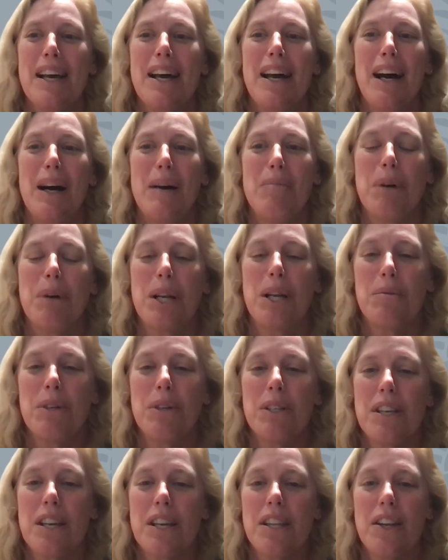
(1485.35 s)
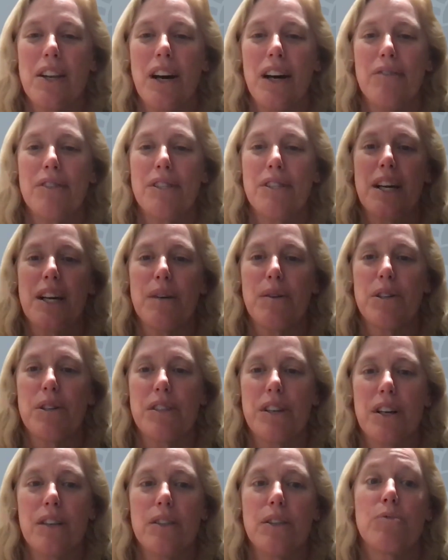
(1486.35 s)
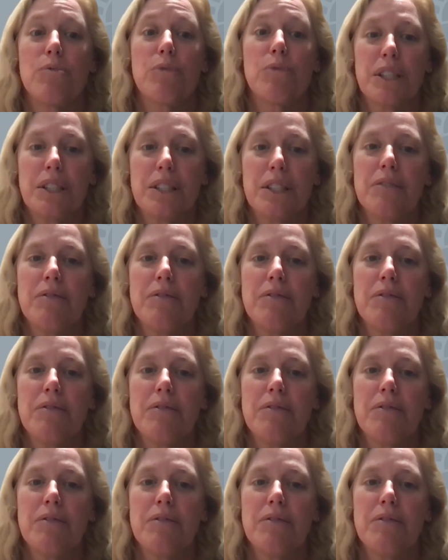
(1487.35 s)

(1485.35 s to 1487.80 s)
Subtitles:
But I will say that office hours are a really